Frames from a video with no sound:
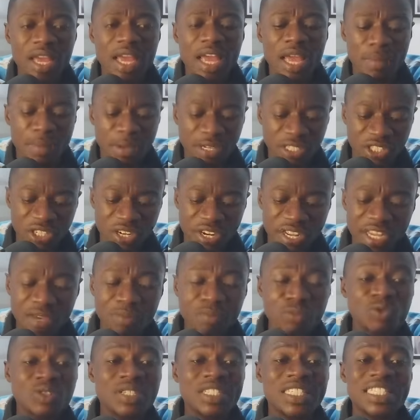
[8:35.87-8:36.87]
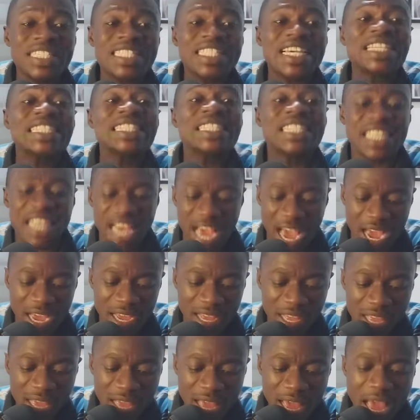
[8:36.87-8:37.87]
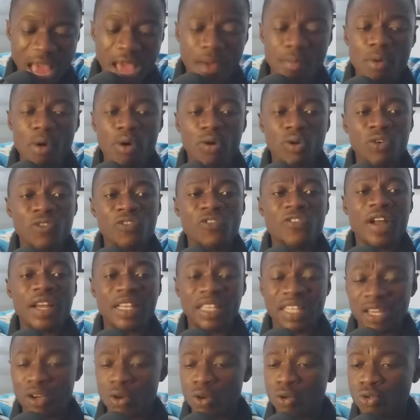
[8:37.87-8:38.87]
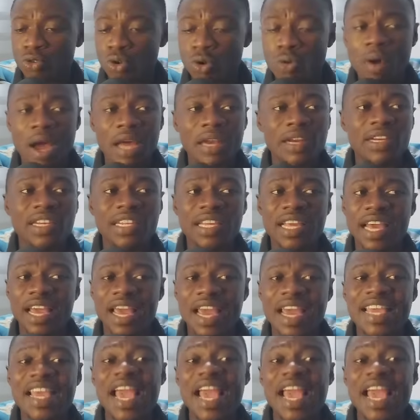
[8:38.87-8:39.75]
Every chill you move the entire and more no fratello talk on the end.